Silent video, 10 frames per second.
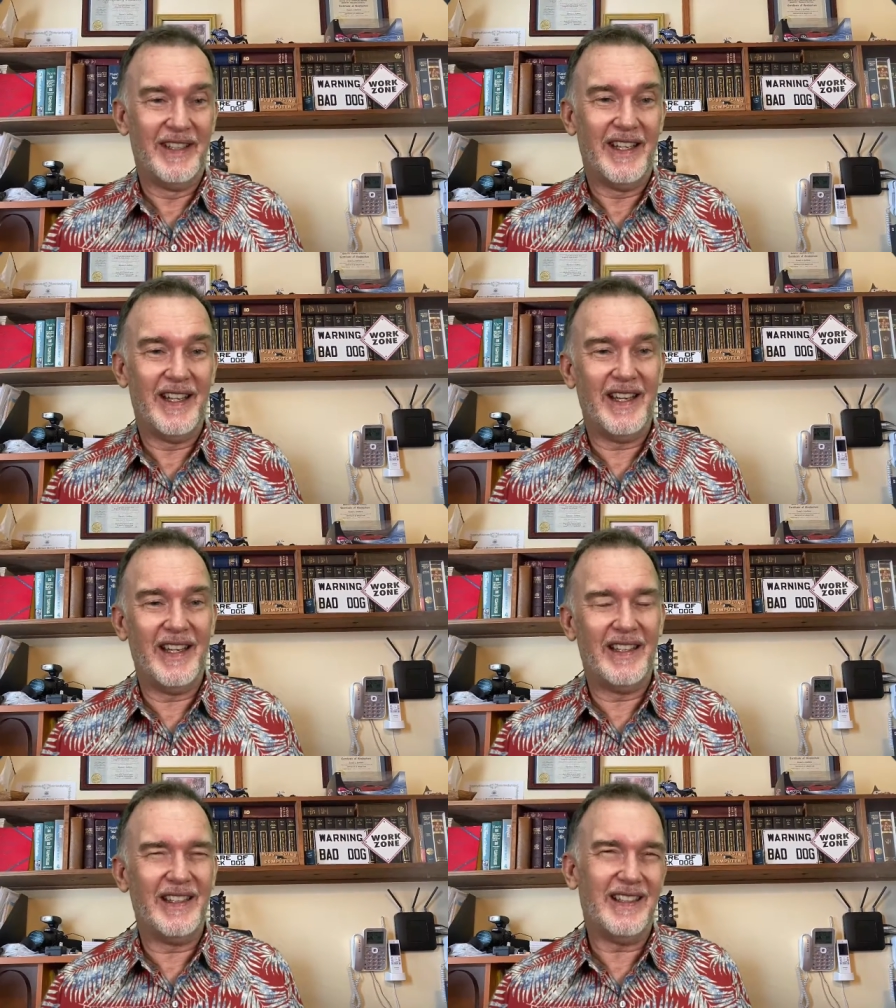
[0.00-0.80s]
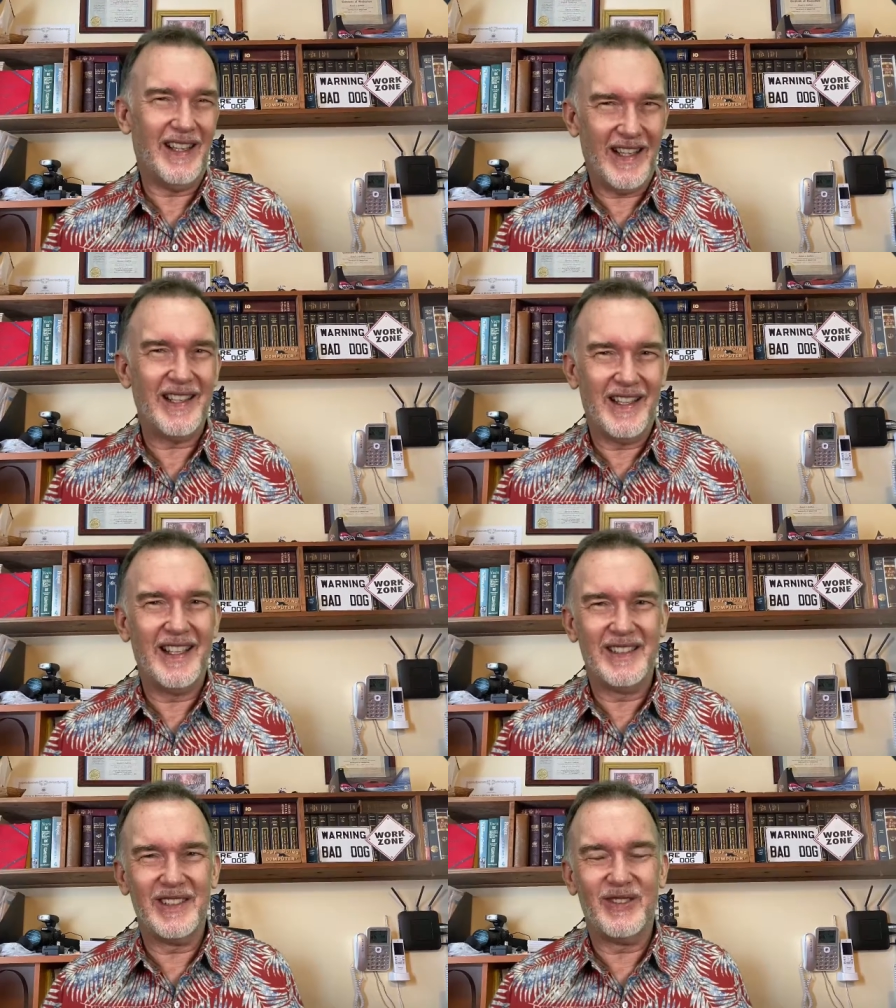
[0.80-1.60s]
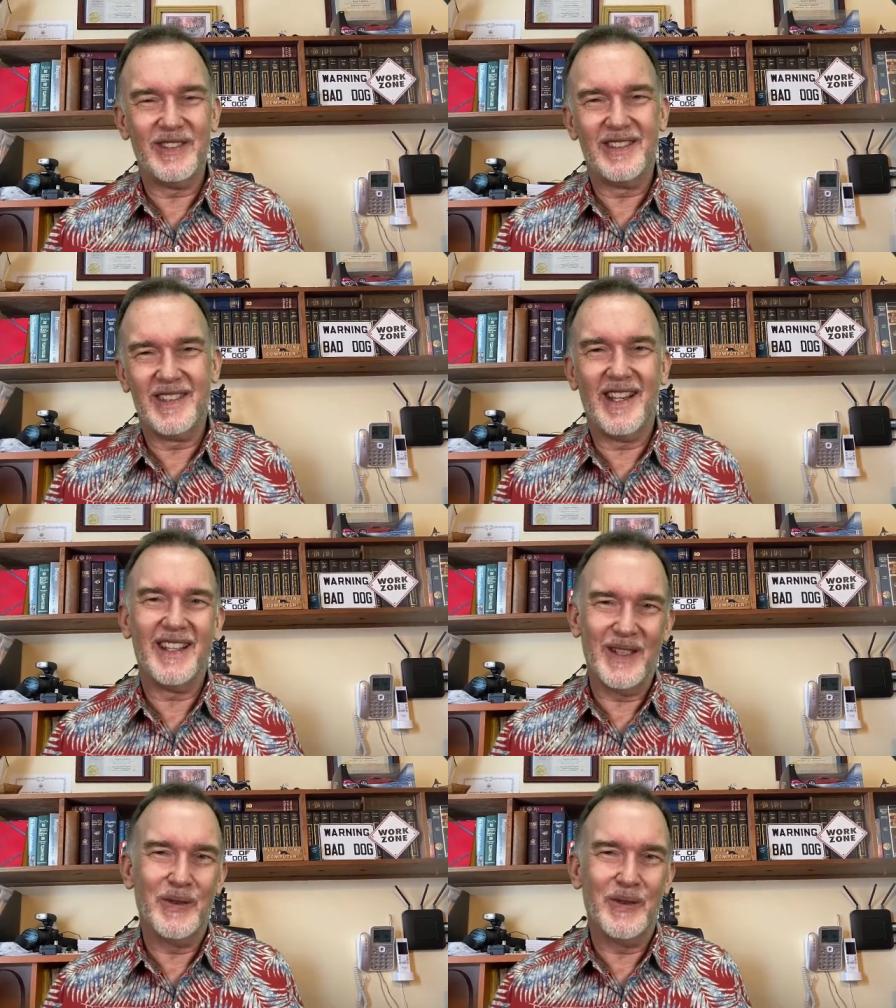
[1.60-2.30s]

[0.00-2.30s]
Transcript: And I, I just got to get